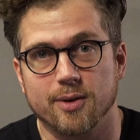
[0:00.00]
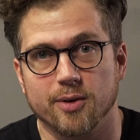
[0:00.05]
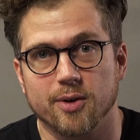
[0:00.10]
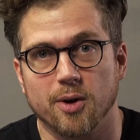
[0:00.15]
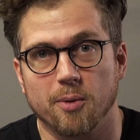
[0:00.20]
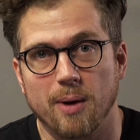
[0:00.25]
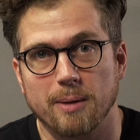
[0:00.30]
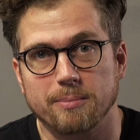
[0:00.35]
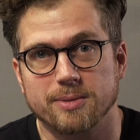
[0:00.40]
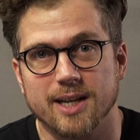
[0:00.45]
on
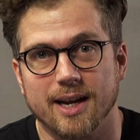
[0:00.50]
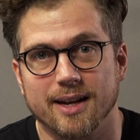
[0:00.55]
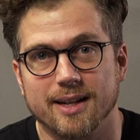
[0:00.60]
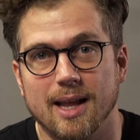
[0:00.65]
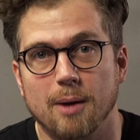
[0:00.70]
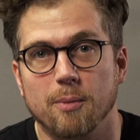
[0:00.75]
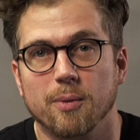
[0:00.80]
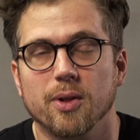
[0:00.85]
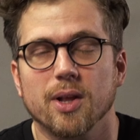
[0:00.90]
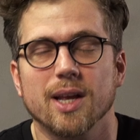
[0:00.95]
your website
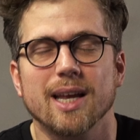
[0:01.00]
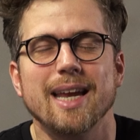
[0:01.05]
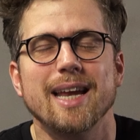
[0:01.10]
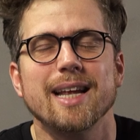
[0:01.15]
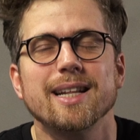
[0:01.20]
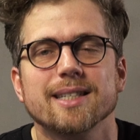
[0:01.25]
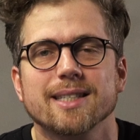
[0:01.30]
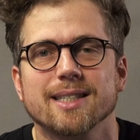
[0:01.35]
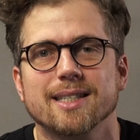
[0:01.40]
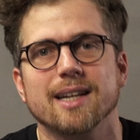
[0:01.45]
that will
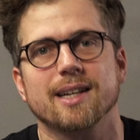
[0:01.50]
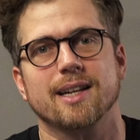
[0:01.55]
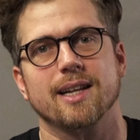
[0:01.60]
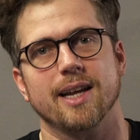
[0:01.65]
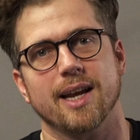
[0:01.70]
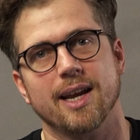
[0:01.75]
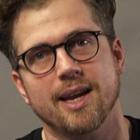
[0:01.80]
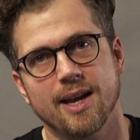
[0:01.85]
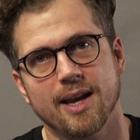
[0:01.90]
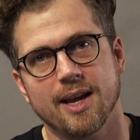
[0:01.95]

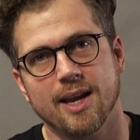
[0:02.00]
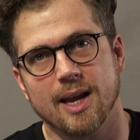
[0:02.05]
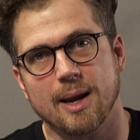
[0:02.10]
instantly